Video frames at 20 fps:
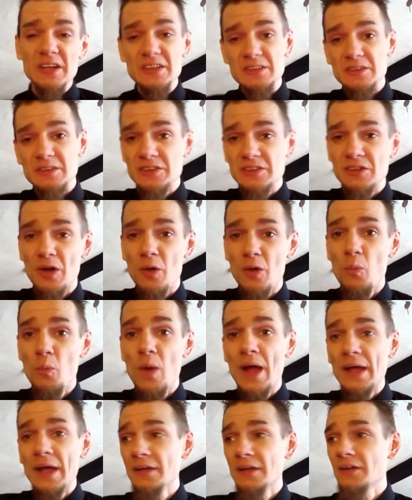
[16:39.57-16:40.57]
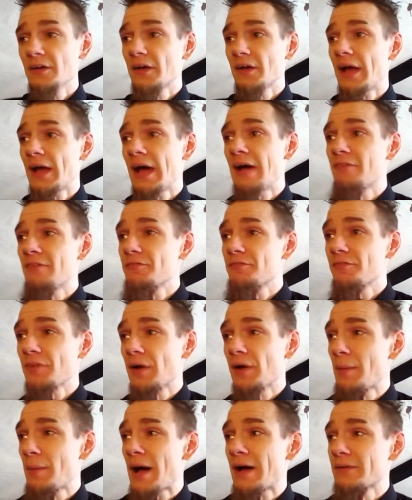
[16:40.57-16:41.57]
Because there's no way you're going to have
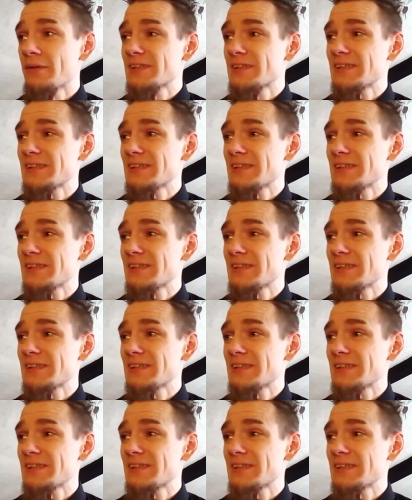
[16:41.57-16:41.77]
about